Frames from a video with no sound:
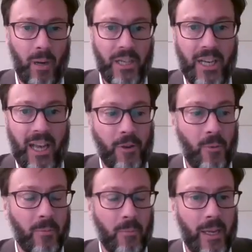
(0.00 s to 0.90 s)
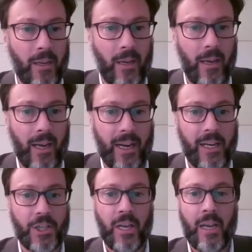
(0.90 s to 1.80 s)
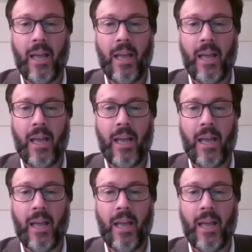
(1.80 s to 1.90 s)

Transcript: pleasure to have you with me, Ananish.